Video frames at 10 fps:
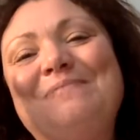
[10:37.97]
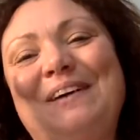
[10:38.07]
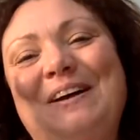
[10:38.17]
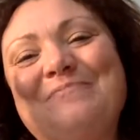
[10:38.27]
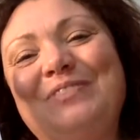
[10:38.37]

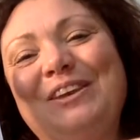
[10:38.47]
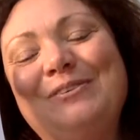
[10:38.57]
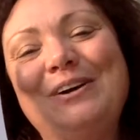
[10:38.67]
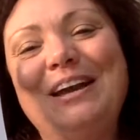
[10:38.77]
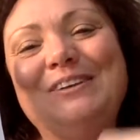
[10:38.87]
but
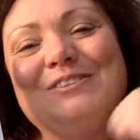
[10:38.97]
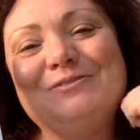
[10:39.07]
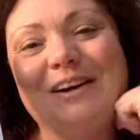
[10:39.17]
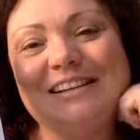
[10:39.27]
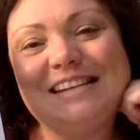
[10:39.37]
you are going
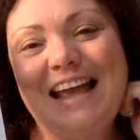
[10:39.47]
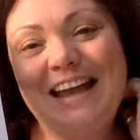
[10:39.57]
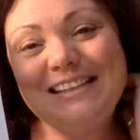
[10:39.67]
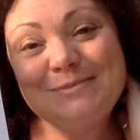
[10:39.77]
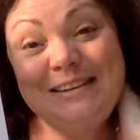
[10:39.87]
to write an
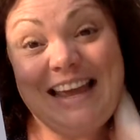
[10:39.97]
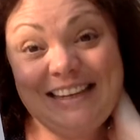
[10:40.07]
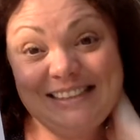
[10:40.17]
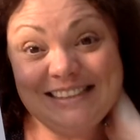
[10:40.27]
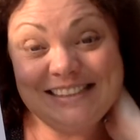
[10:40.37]

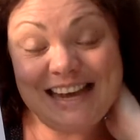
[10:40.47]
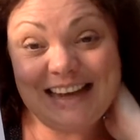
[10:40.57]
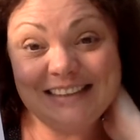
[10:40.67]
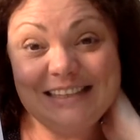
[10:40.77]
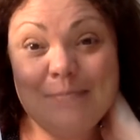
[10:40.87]
explanation
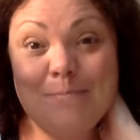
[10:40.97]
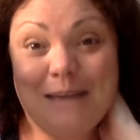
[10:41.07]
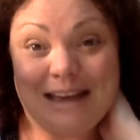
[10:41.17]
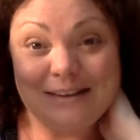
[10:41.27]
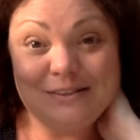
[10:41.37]
text
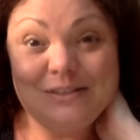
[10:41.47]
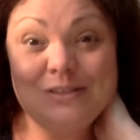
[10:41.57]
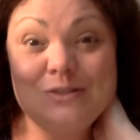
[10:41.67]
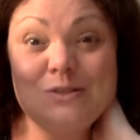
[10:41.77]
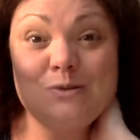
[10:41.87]
about
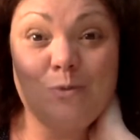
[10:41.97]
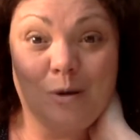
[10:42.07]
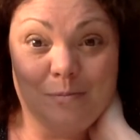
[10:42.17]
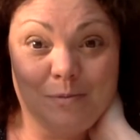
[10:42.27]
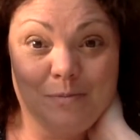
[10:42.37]
the
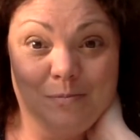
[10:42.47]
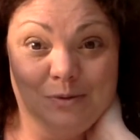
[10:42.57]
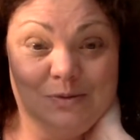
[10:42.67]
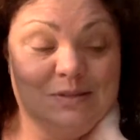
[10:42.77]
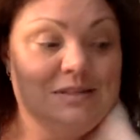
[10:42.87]
swamp
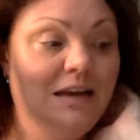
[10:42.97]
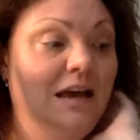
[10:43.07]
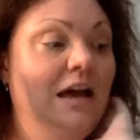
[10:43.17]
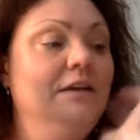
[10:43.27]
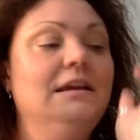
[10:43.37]
monster,
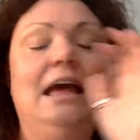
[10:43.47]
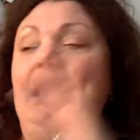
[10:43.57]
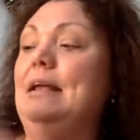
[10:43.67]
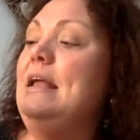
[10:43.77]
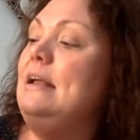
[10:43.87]

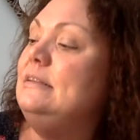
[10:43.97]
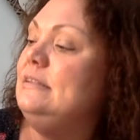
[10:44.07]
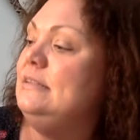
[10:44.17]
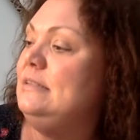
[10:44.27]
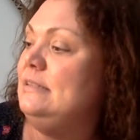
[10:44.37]
okay?
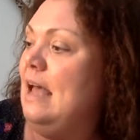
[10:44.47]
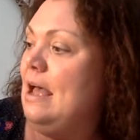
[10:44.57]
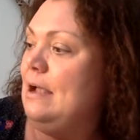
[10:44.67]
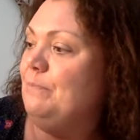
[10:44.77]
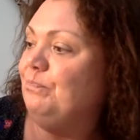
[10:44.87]

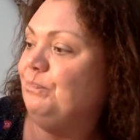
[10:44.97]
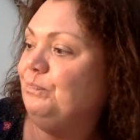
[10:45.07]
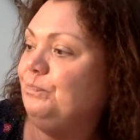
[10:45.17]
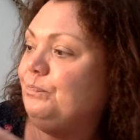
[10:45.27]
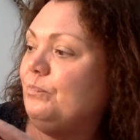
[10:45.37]
So
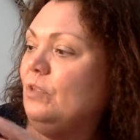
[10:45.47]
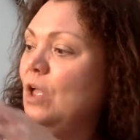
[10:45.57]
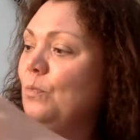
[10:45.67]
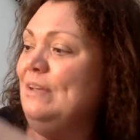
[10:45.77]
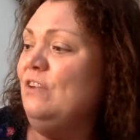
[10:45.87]

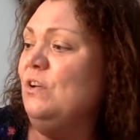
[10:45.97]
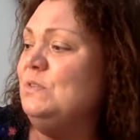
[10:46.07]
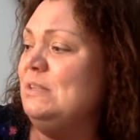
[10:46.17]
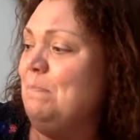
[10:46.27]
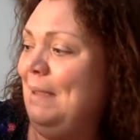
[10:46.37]
we've
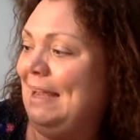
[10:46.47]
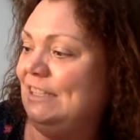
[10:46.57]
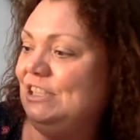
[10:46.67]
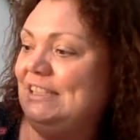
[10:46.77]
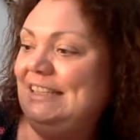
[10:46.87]
got some
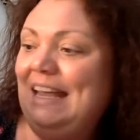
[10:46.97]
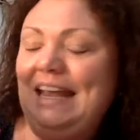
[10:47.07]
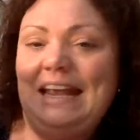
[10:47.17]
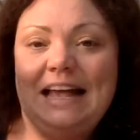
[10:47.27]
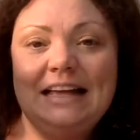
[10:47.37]
pictures
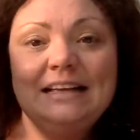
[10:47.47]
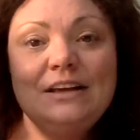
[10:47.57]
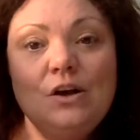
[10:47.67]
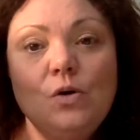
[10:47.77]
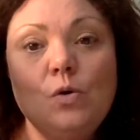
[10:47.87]
here
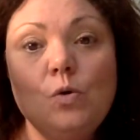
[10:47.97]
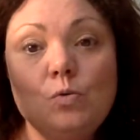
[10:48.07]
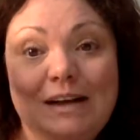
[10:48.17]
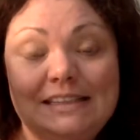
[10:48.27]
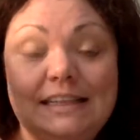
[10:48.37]

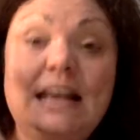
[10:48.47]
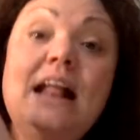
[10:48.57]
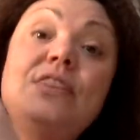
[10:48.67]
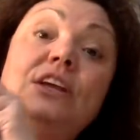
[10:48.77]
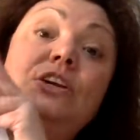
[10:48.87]
already
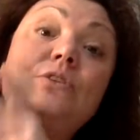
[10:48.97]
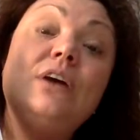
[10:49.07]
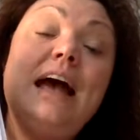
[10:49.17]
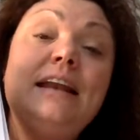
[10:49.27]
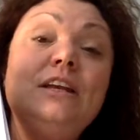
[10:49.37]
that you
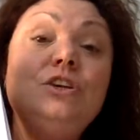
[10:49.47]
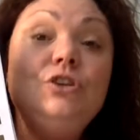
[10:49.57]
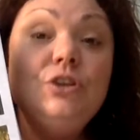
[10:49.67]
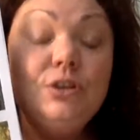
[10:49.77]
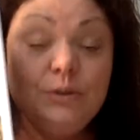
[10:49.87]
can
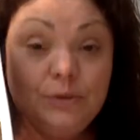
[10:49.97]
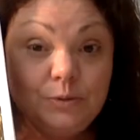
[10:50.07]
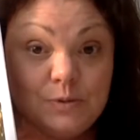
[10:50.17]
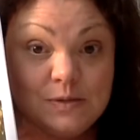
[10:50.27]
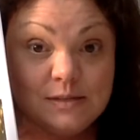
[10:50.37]

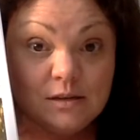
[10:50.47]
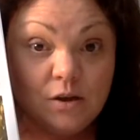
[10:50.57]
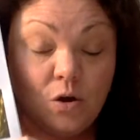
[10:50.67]
use,